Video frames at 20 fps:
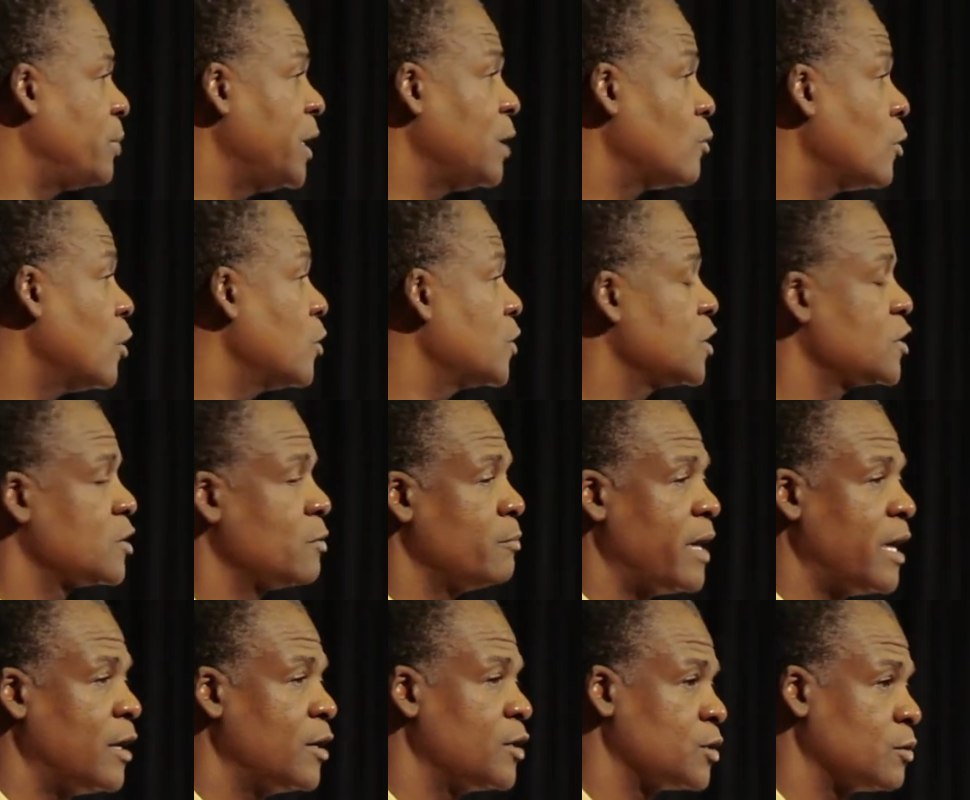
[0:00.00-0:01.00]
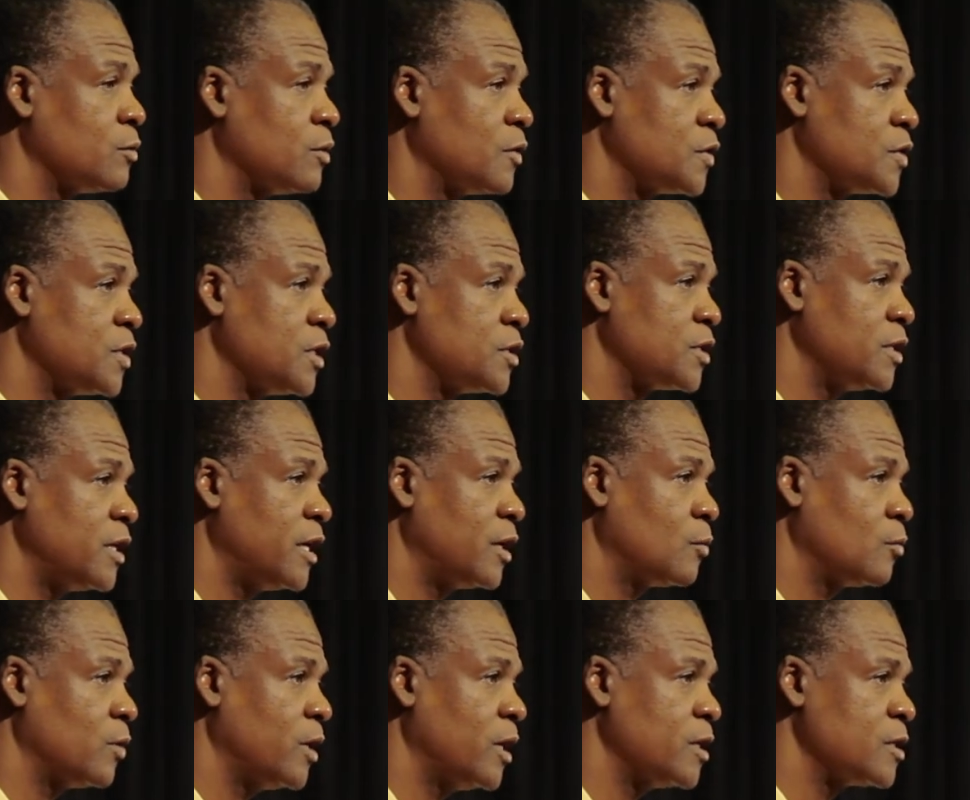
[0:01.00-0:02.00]
Pete Rose is the manager of the Cincinnati
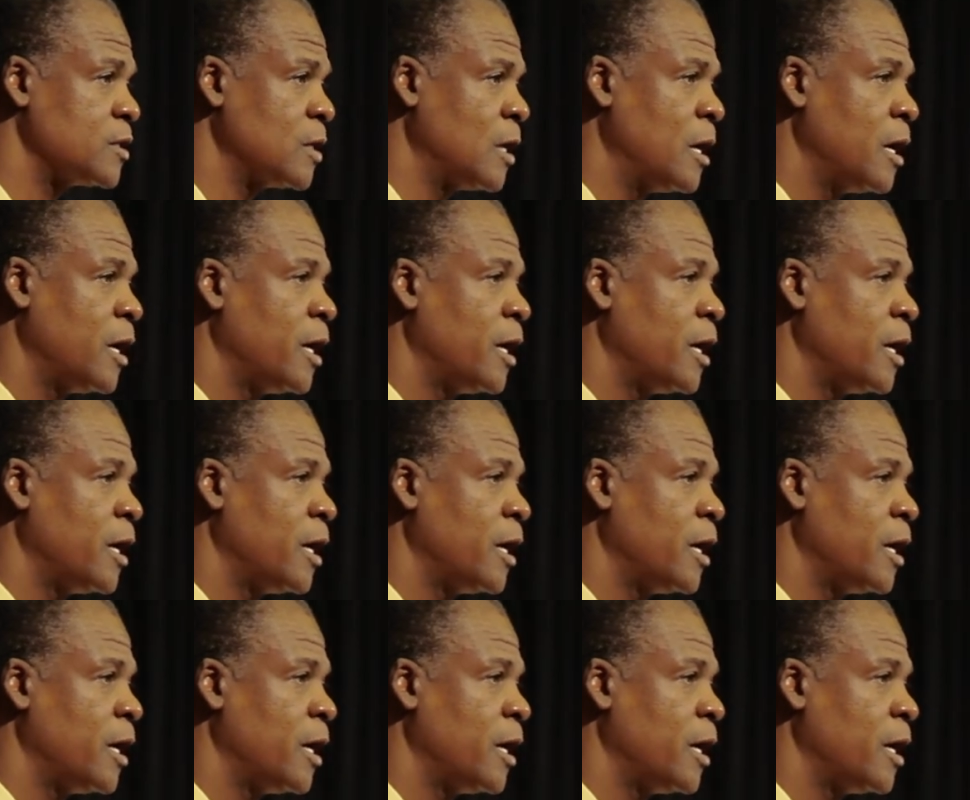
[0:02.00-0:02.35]
Reds.